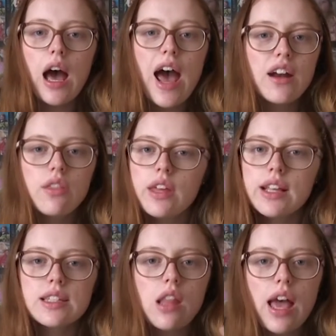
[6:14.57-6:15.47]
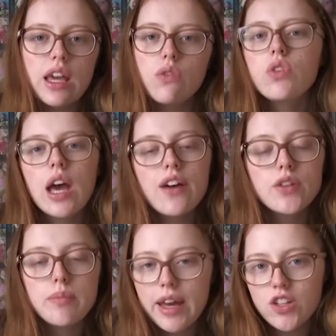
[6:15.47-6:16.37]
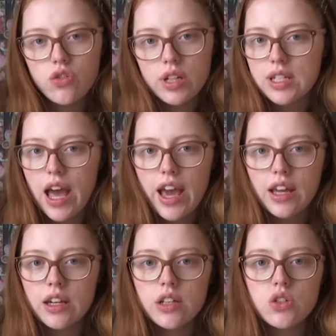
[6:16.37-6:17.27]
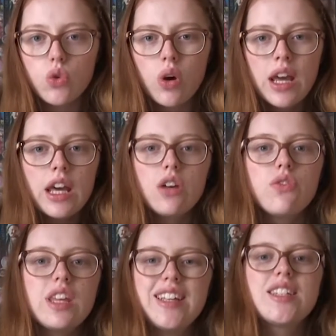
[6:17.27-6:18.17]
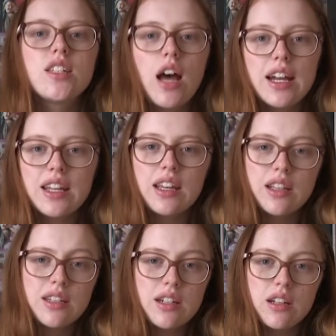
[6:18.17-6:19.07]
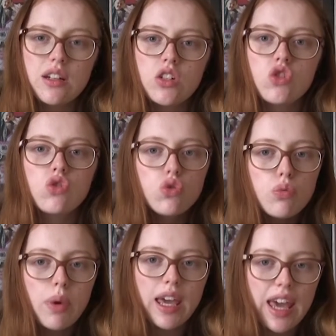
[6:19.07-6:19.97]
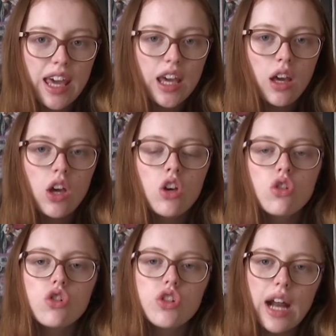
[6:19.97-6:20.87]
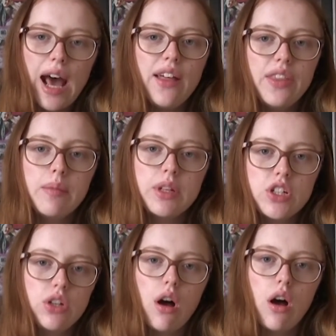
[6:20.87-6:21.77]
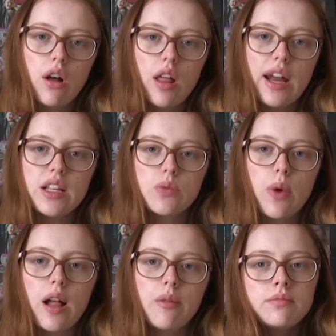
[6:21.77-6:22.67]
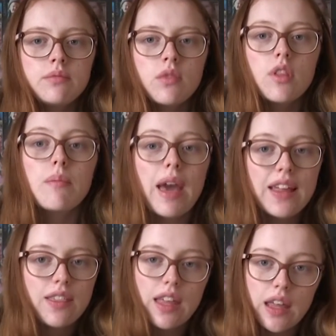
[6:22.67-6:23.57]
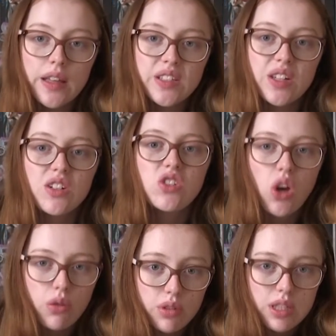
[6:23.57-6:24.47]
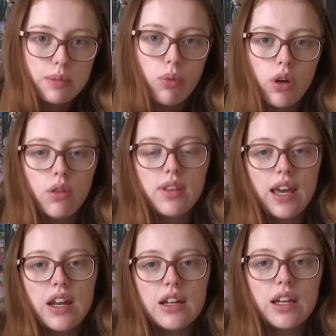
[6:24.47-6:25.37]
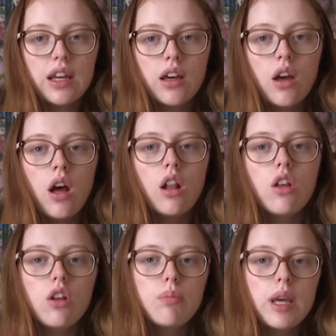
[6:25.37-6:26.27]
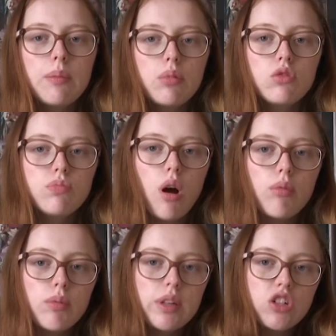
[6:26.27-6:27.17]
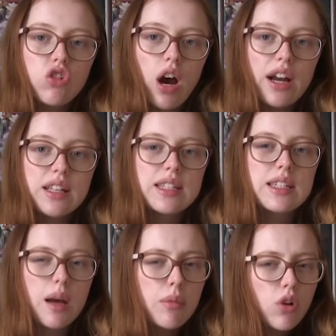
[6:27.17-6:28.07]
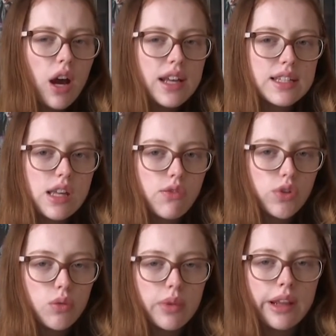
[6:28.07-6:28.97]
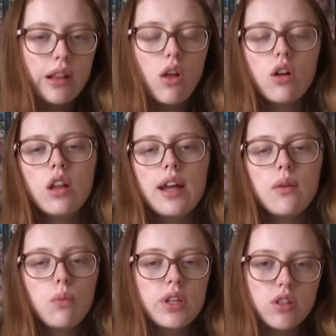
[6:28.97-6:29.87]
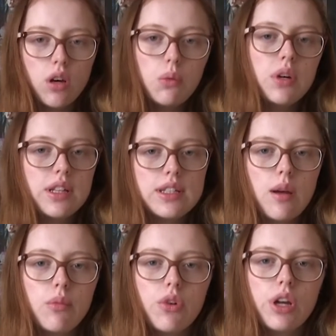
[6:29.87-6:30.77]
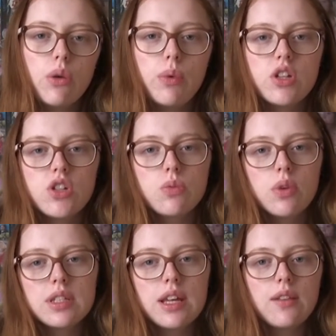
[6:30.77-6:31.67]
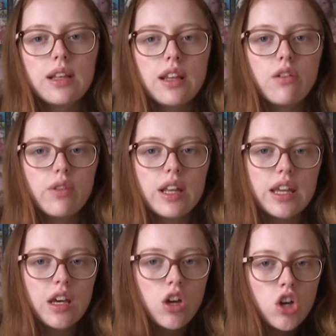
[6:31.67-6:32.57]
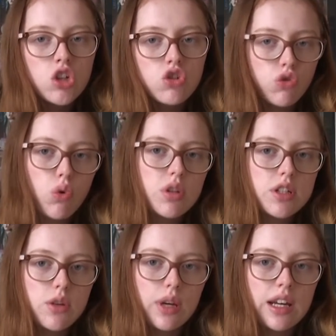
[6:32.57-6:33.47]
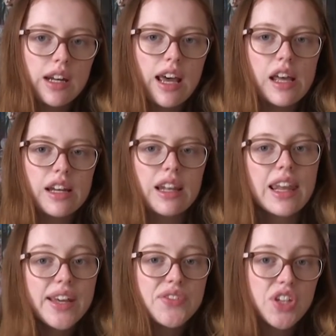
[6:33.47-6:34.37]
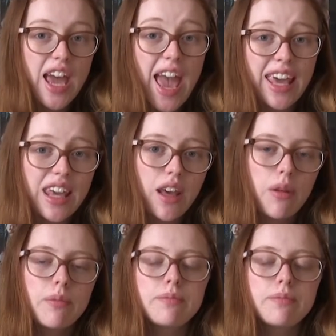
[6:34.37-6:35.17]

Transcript: Add things like if you have a major antagonist, or if the inciting incident is super key, you should add them into your logline as well. The main thing is, don't spoil the ending. A lot of people probably try to summarize their film in their logline. We don't want a summary, we just want something that really draws you in and leaves you hanging.